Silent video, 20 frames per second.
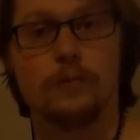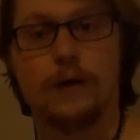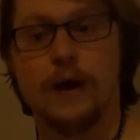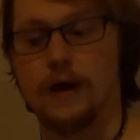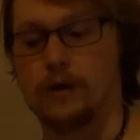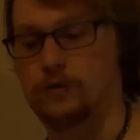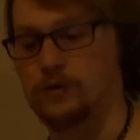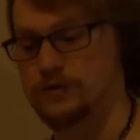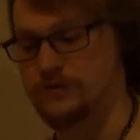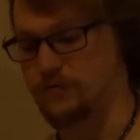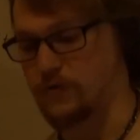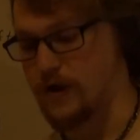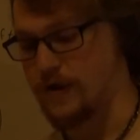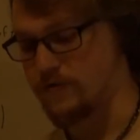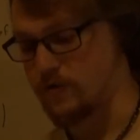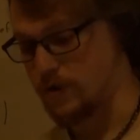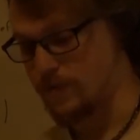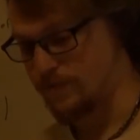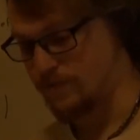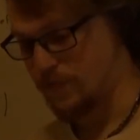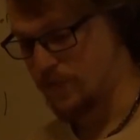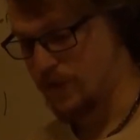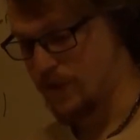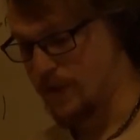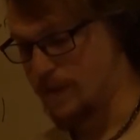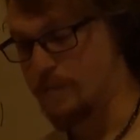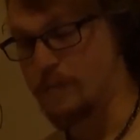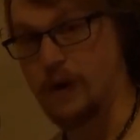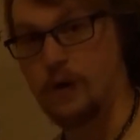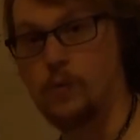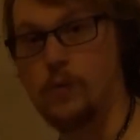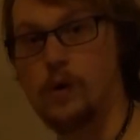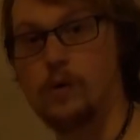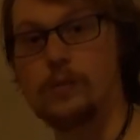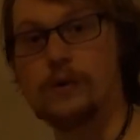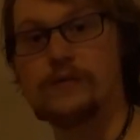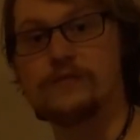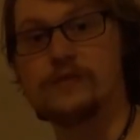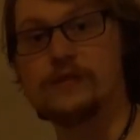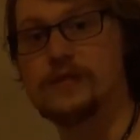backwards forever. But what
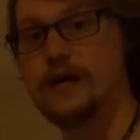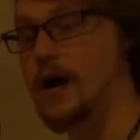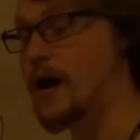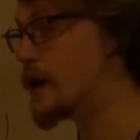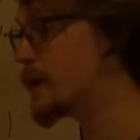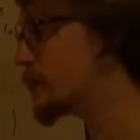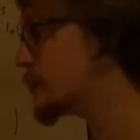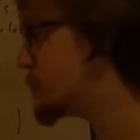we've done is